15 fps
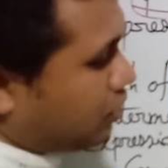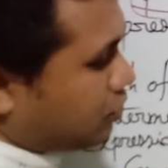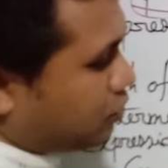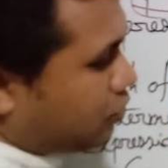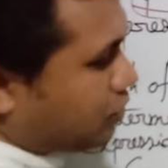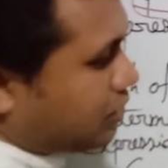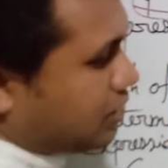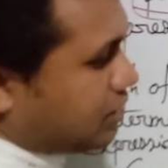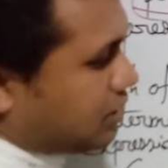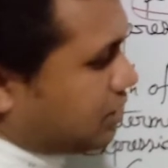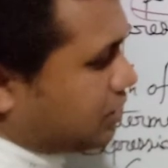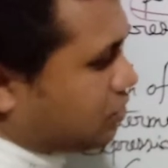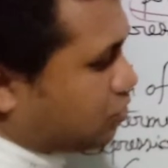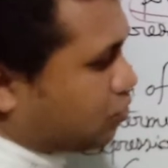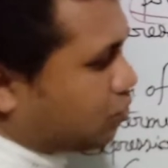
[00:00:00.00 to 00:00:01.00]
So this
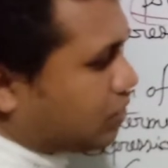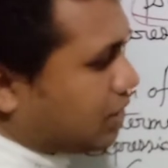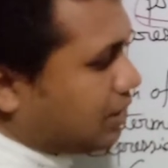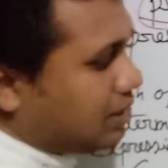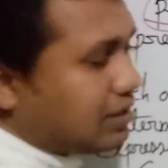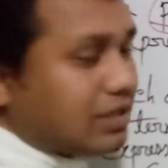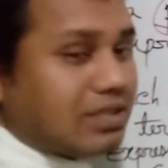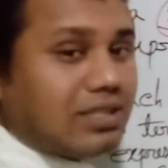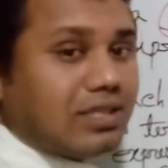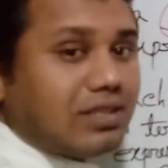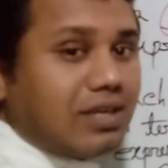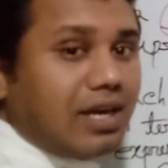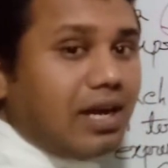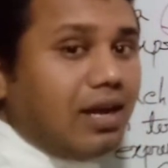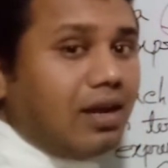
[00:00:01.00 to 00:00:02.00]
is total, this
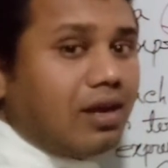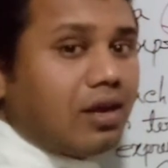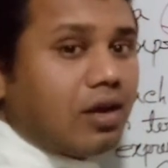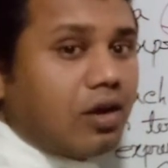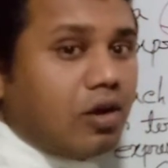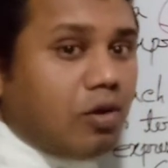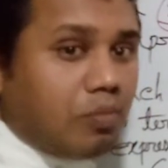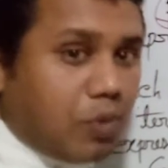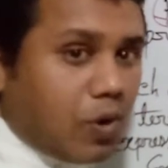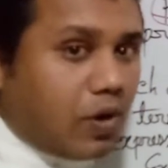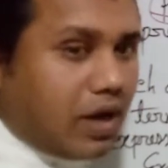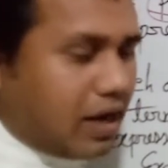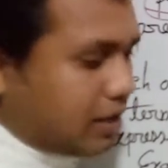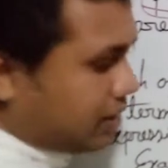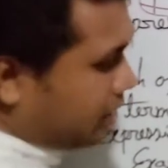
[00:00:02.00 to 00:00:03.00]
is a
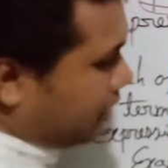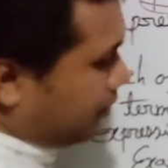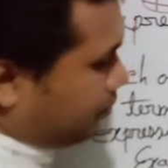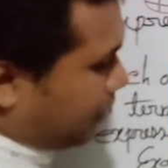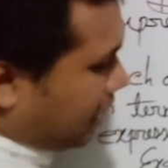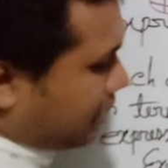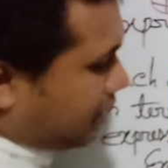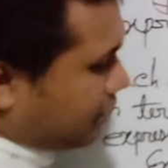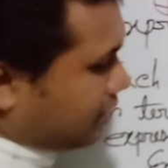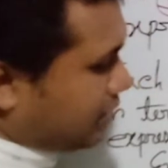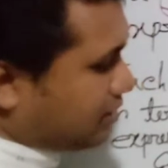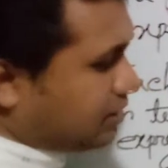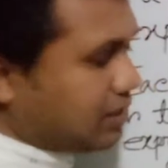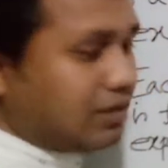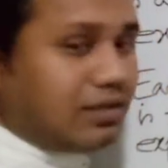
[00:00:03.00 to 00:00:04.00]
product, but
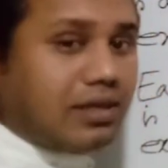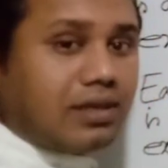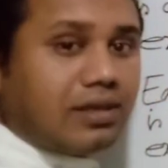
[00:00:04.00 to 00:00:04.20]
this is